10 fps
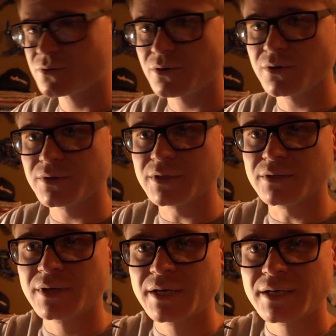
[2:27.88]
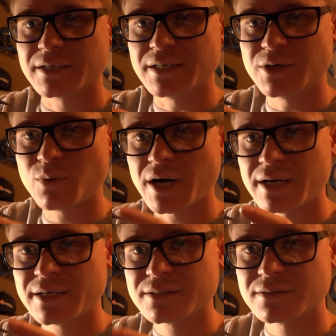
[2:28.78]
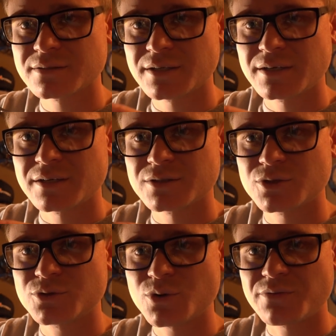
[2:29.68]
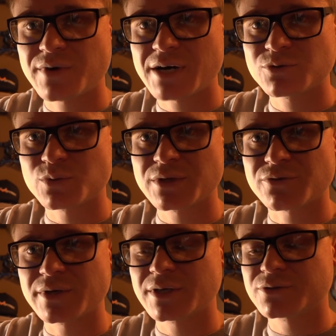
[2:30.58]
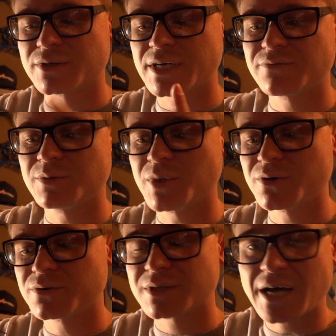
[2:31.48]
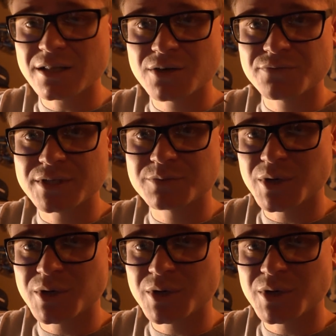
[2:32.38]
are the DYS 2205 2300 kV motors. I love these